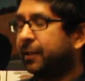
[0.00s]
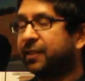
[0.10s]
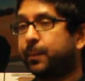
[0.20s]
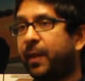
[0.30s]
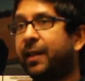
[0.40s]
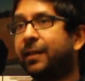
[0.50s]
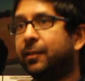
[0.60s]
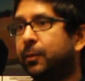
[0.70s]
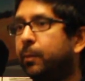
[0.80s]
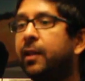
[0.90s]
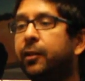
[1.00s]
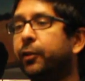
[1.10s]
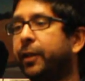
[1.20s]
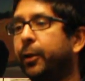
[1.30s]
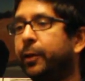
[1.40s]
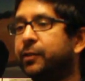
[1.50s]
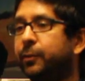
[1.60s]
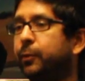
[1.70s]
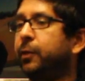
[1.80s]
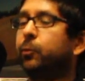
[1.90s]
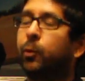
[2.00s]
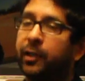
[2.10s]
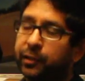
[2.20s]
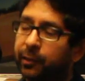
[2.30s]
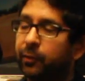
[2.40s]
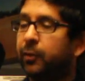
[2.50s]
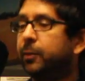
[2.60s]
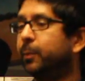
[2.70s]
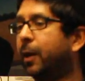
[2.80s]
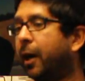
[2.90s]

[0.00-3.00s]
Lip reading: expand into many other areas, including washing at home,